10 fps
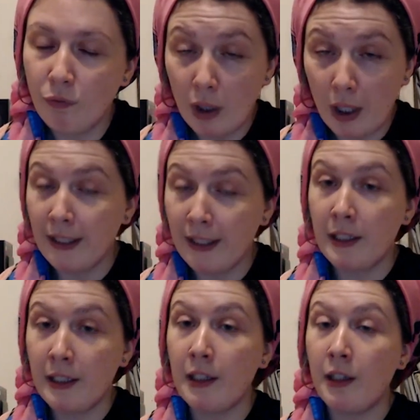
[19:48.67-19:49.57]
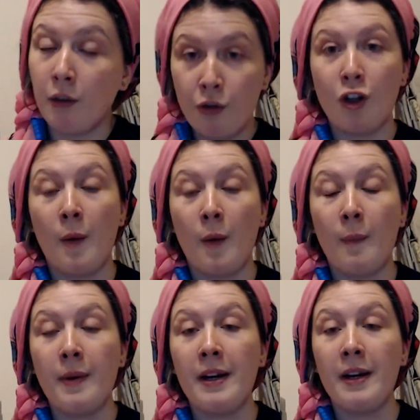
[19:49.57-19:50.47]
They did a good job
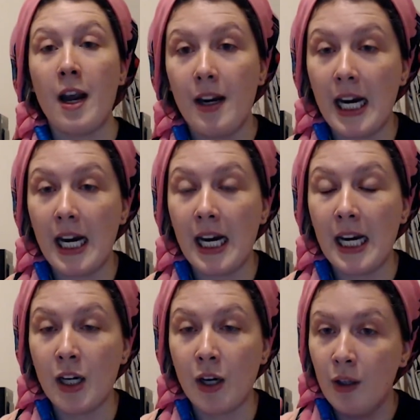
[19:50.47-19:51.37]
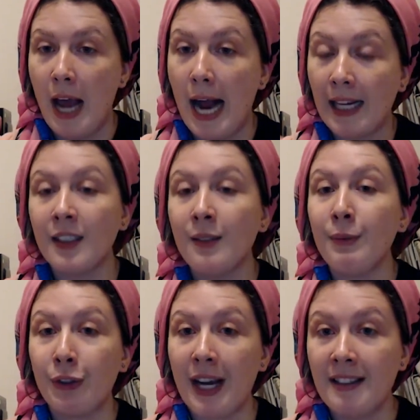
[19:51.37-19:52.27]
in
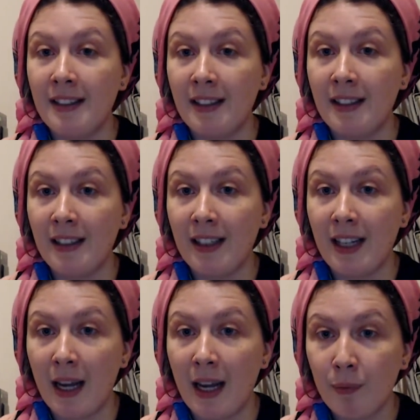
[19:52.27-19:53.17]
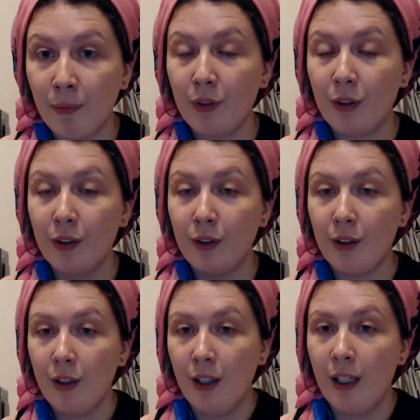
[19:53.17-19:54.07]
excommunicating him
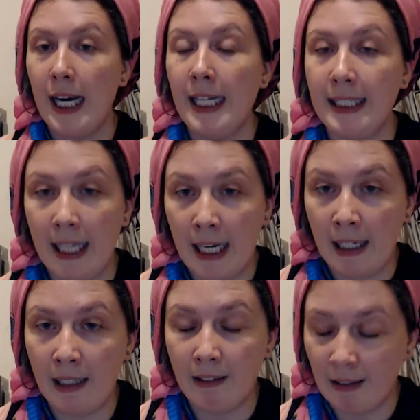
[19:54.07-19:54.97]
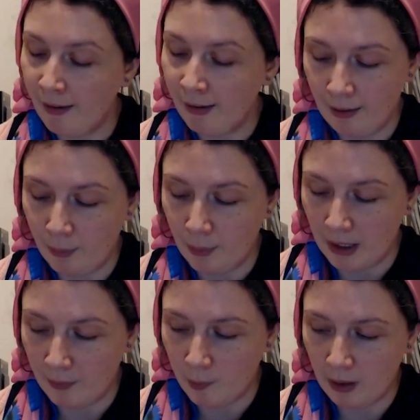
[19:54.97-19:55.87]
and declaring that what he was
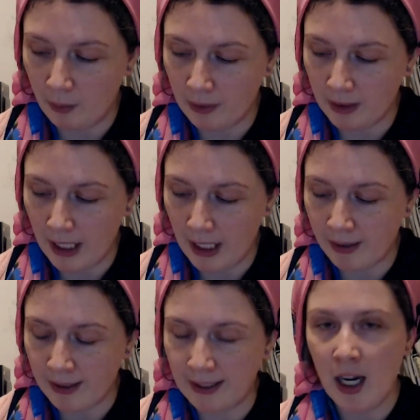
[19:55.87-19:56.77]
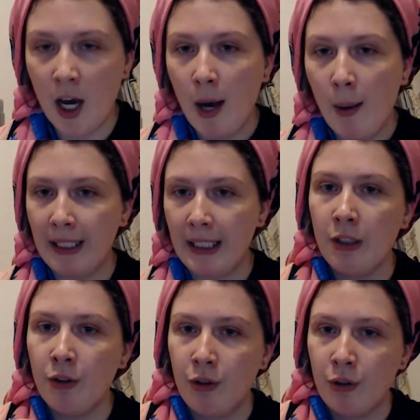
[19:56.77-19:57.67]
speaking was a heresy. But it
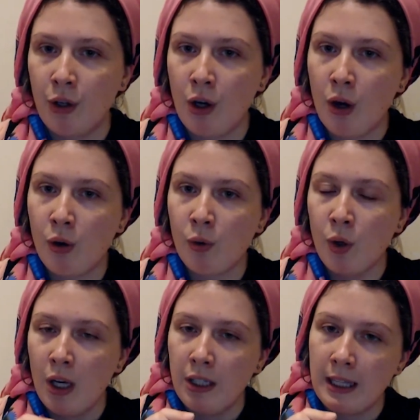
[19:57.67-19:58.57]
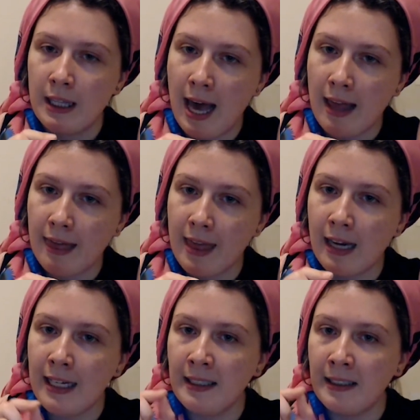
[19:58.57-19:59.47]
doesn't just go to that. That
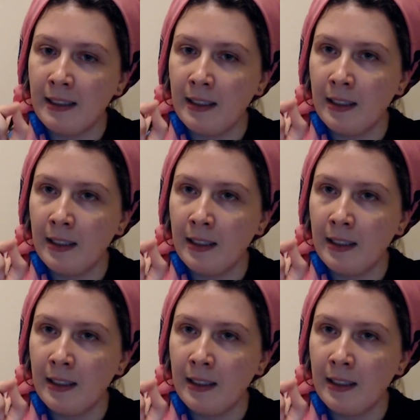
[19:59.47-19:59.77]
is